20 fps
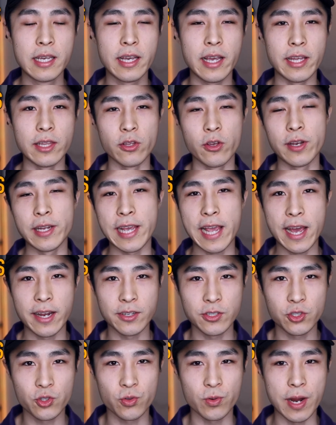and learning how
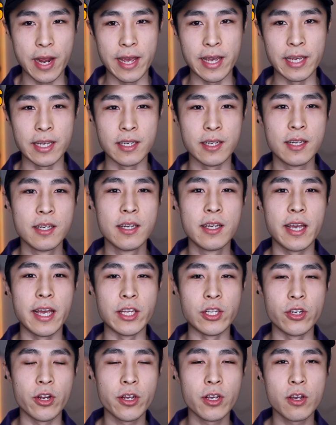to trade, and
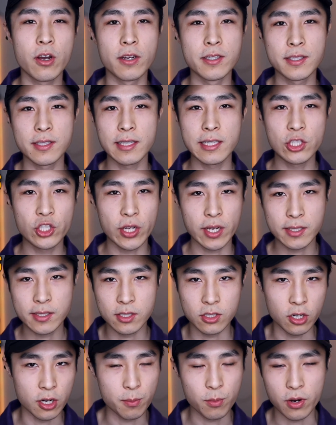you don't constantly check
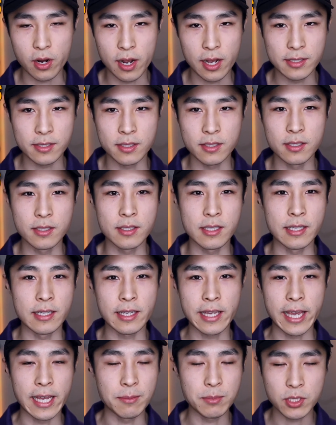stock prices and
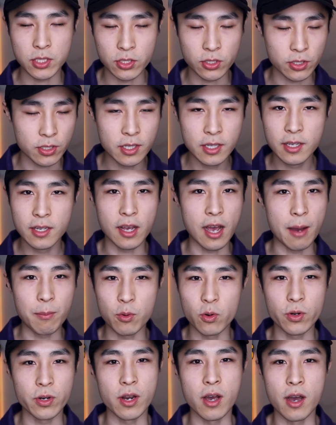it keeps you up
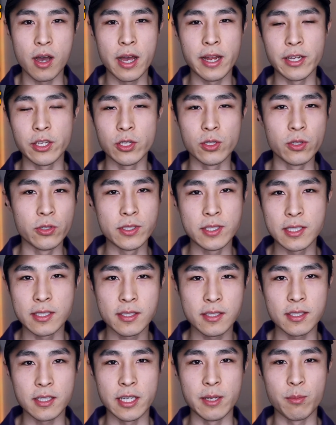all night and you're losing
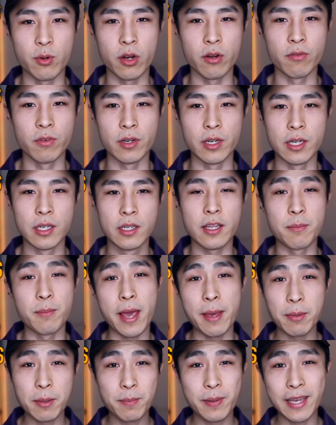sleep over it, then
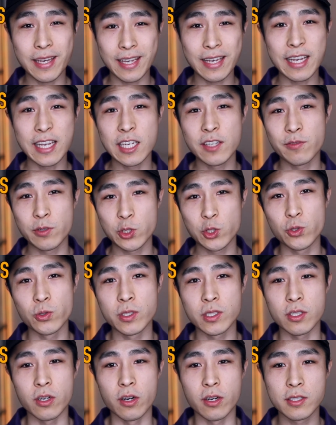maybe picking individual
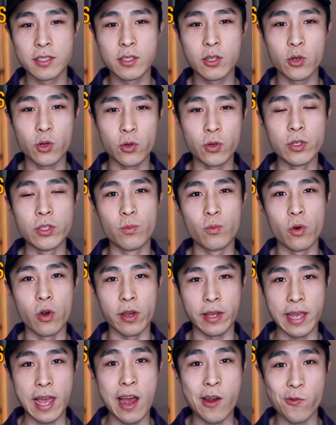stocks could
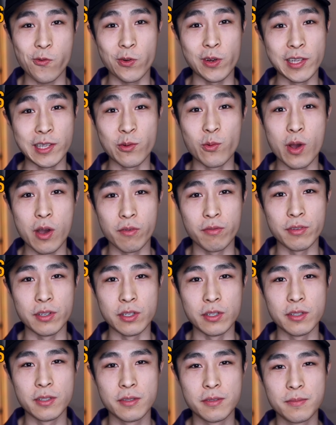work out really well for
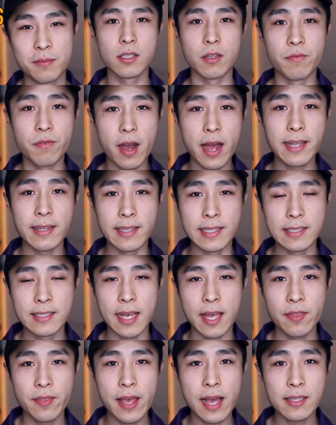you. So finally,
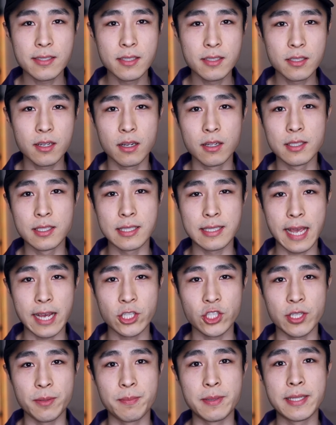$10,000 is
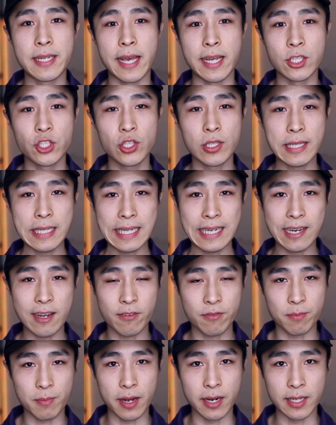actually potentially
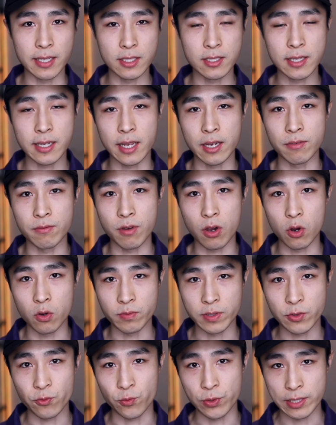enough money to get
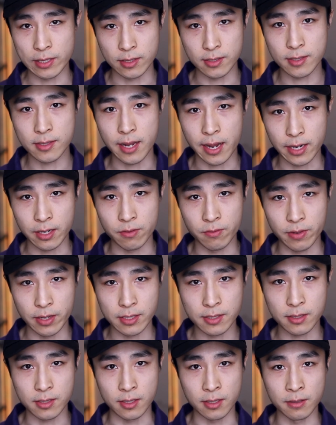involved in real estate
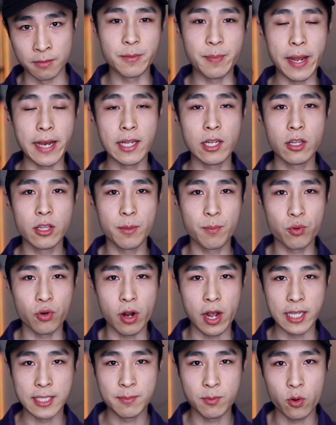investing, depending on the
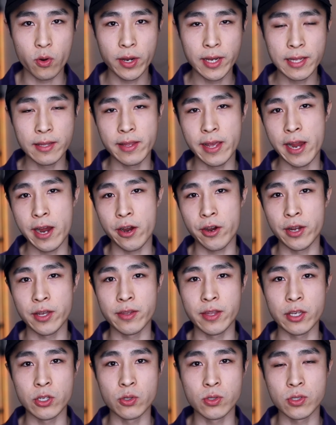price point in the area
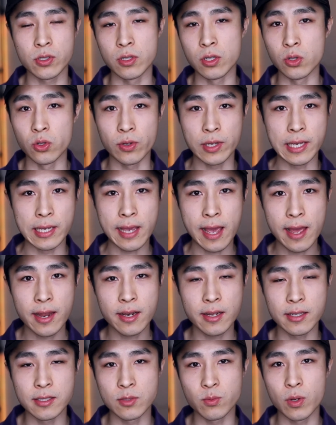that you're sort of looking
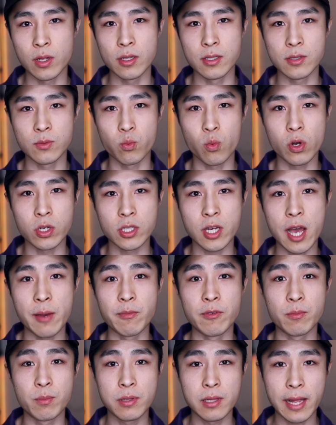at, as well as what type
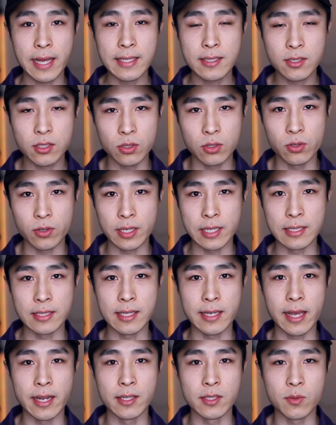of place you're looking to
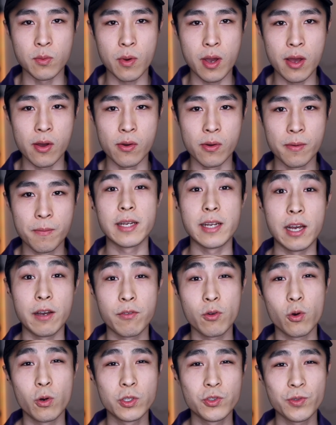get as well. Now, of
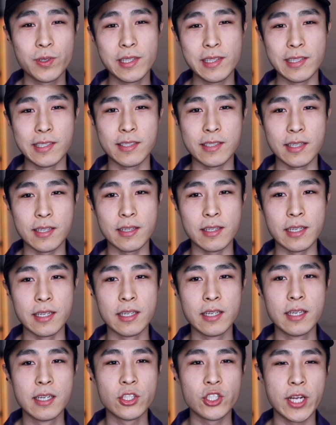course, realistically,
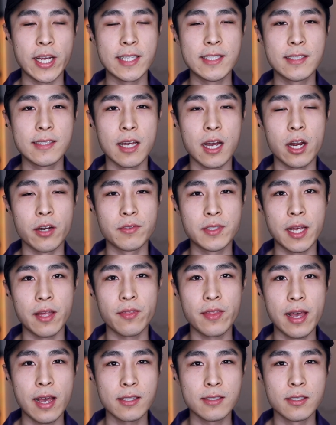chances are if
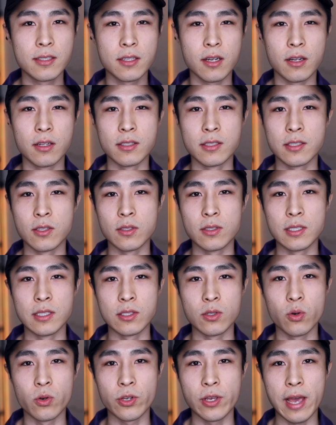$10,000 is
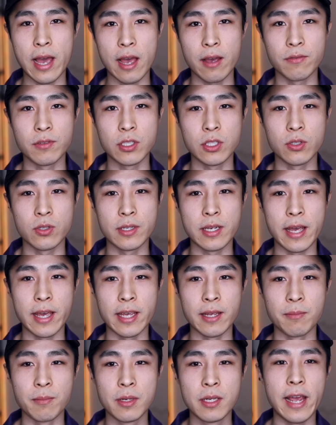all you have to your
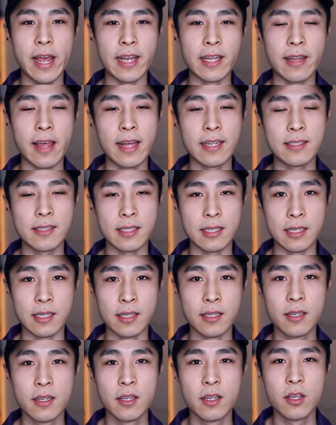name and that's
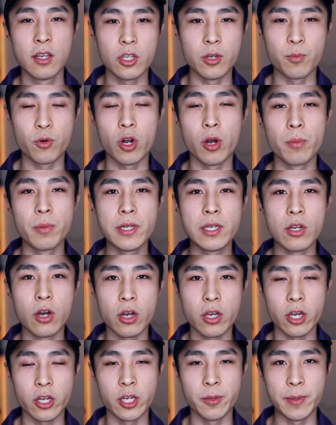it, you're probably
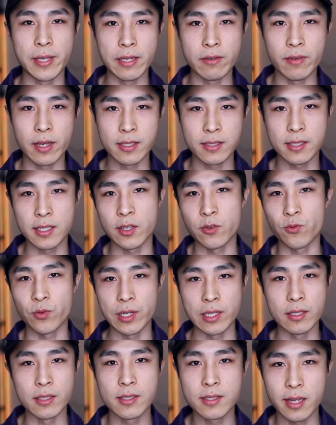not going to be investing in
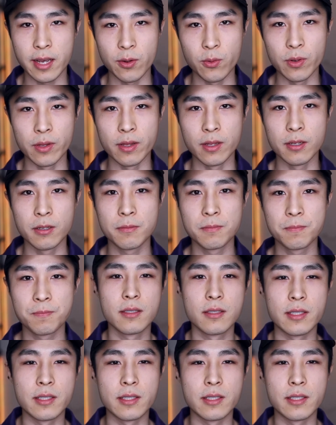real estate with it.